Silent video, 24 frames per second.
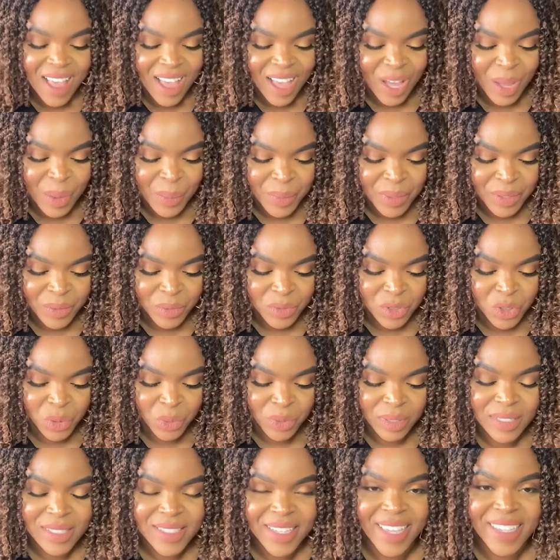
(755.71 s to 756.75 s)
It
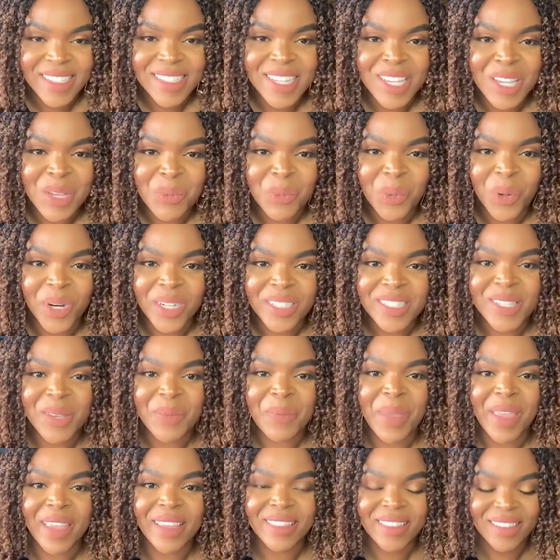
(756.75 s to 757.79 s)
truly takes teamwork to
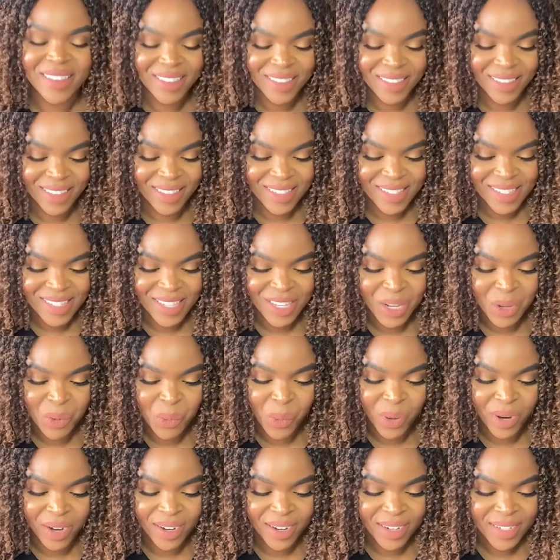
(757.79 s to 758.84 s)
make the city
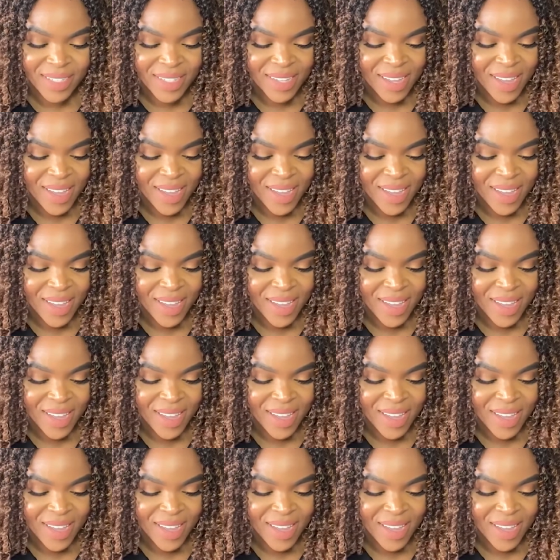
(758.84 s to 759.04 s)
work.